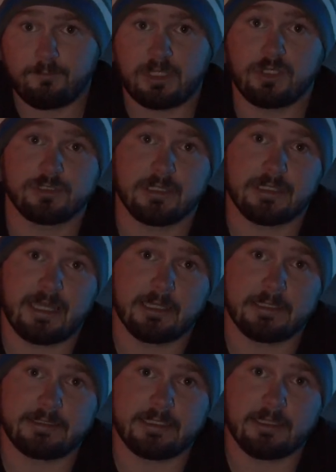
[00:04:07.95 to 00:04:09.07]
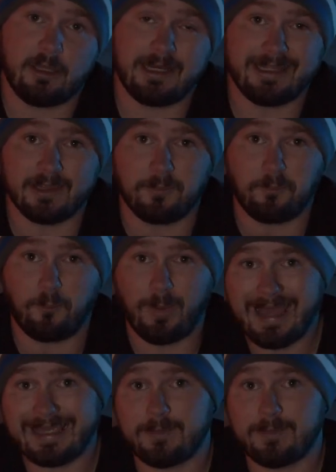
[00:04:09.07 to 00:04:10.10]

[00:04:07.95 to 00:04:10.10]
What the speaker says: Because of the LED light in the back,